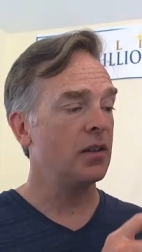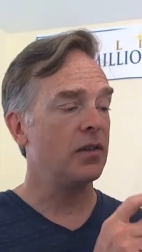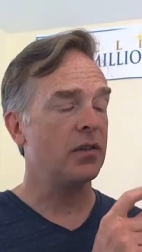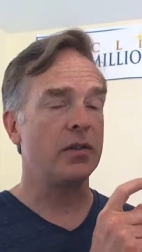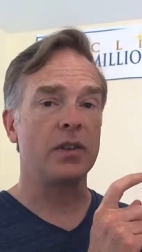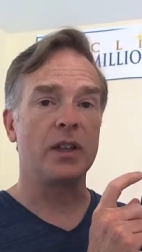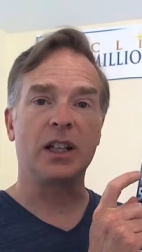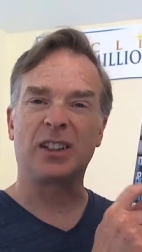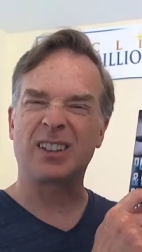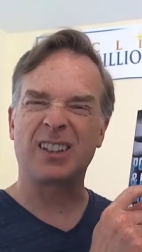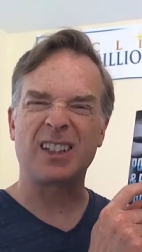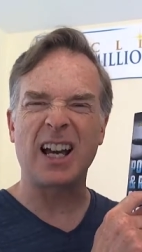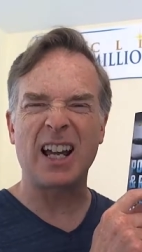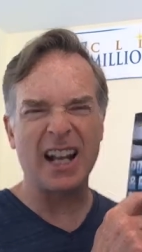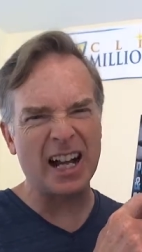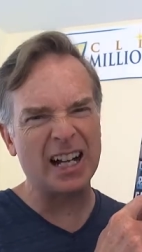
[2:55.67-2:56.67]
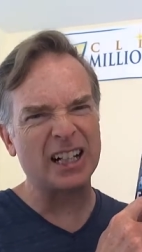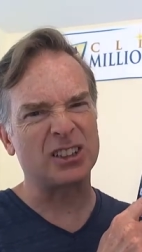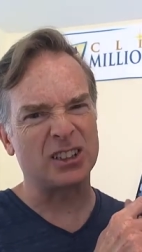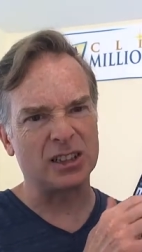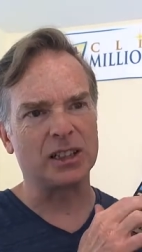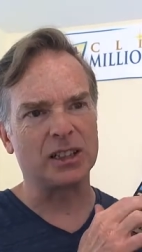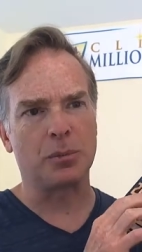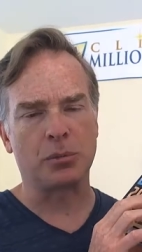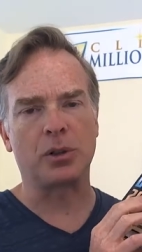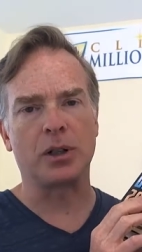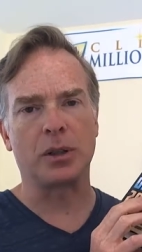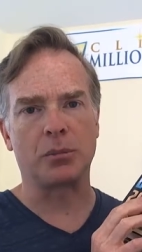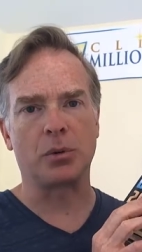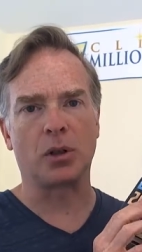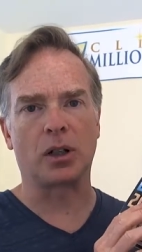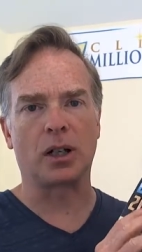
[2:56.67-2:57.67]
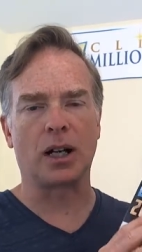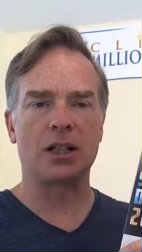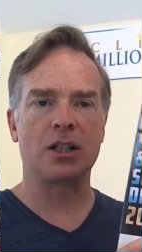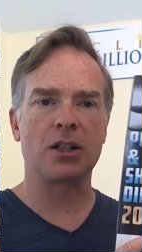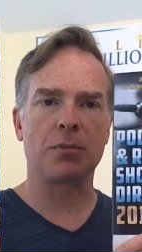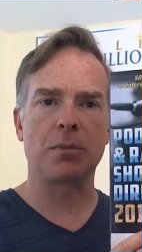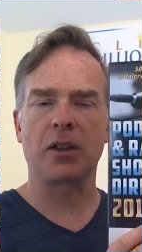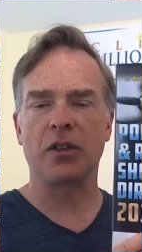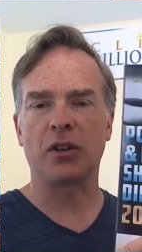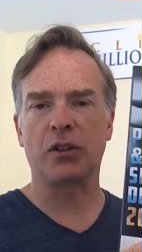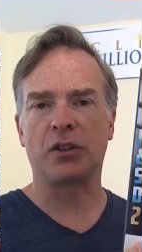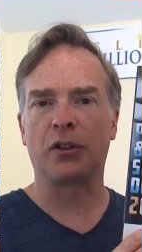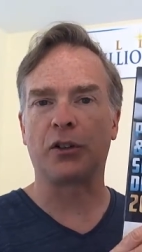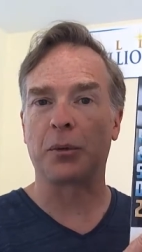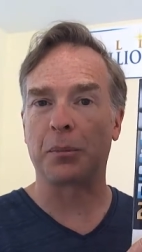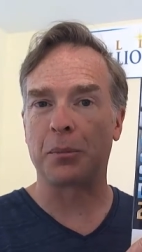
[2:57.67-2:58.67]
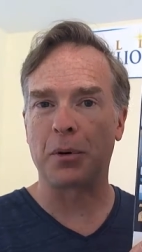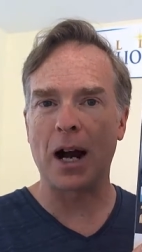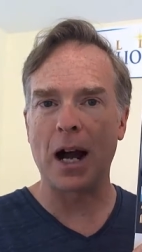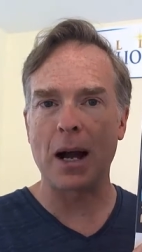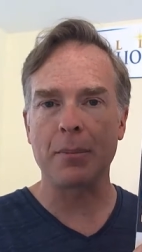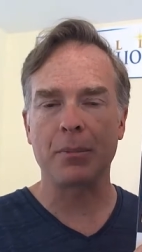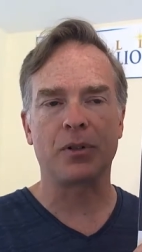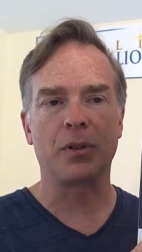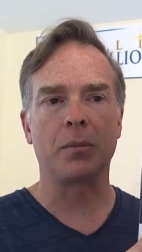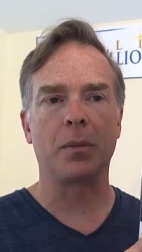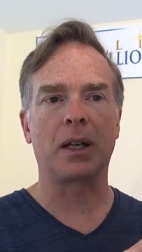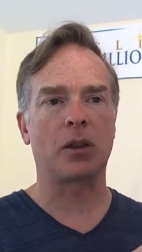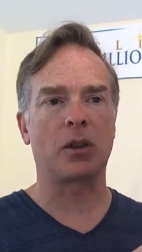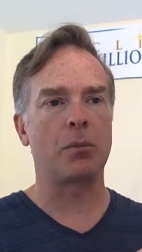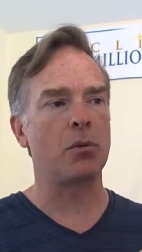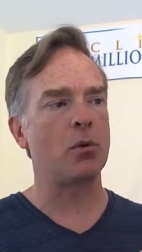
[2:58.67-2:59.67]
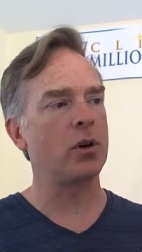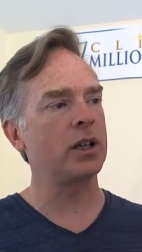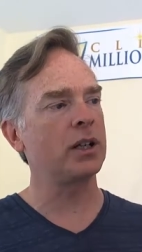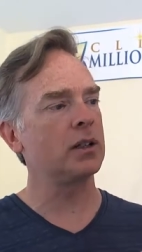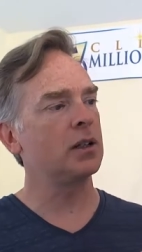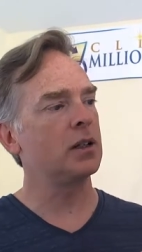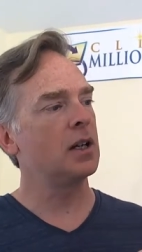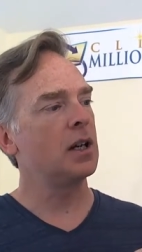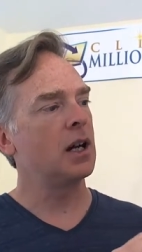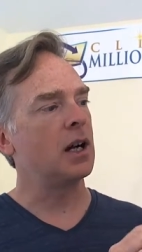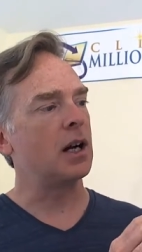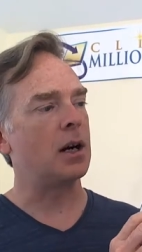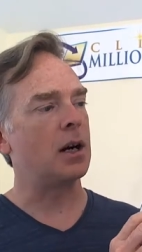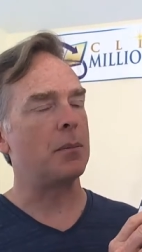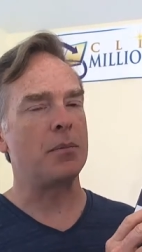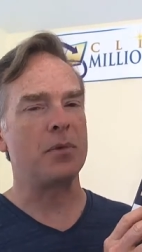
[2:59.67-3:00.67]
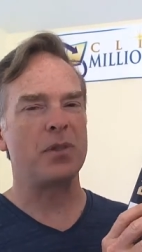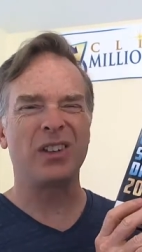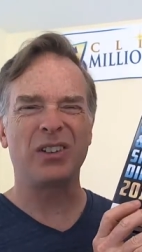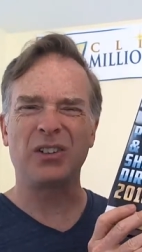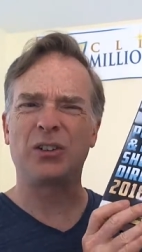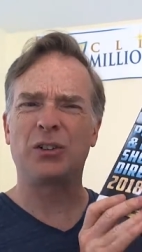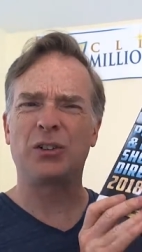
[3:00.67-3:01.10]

it's not actually a print book. I just made this as a prop to make the point. Um, this is too